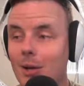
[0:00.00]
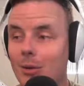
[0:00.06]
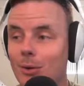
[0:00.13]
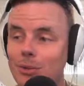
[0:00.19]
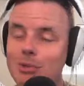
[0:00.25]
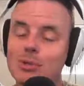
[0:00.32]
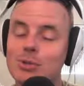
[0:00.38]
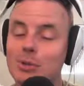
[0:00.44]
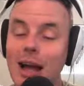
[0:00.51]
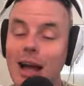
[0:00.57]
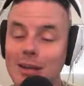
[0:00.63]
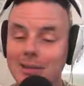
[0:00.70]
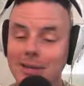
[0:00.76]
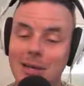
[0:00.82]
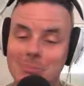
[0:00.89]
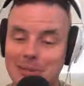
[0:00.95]
we're
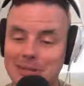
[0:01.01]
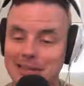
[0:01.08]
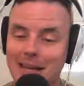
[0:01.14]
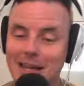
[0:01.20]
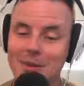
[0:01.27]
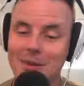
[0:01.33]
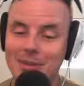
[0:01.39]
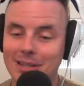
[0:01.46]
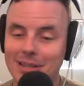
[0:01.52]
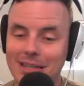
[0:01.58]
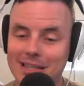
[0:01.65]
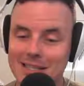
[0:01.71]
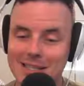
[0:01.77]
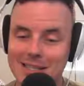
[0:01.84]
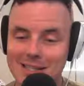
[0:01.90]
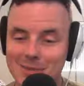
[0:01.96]
driving up and down the
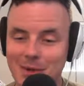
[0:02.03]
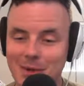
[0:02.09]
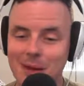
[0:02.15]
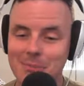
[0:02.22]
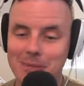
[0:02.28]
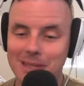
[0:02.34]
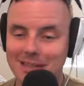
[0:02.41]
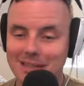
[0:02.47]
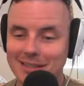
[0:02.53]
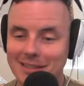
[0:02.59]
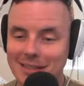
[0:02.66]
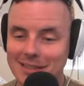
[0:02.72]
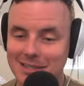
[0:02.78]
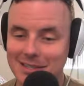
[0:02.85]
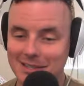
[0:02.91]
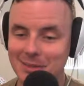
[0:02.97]
lanes of the swap meet
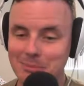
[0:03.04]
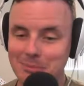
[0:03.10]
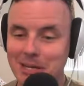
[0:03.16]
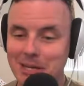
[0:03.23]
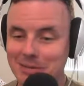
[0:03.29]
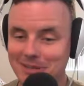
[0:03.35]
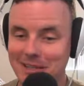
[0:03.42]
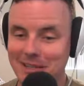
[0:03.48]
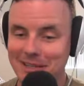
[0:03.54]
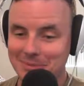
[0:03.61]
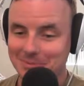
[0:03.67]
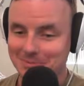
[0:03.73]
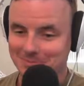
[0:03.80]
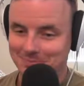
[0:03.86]
in this little minivan